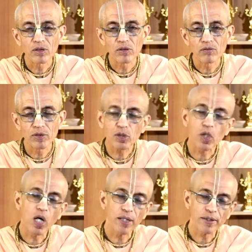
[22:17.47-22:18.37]
with
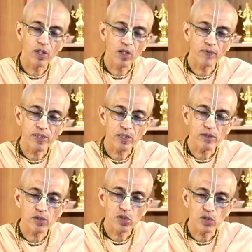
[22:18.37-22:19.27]
God or
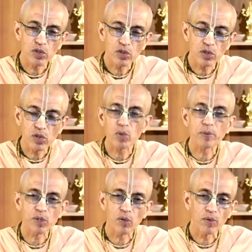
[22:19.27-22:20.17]
with the super
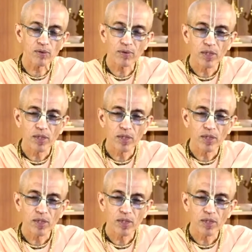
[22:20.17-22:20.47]
soul.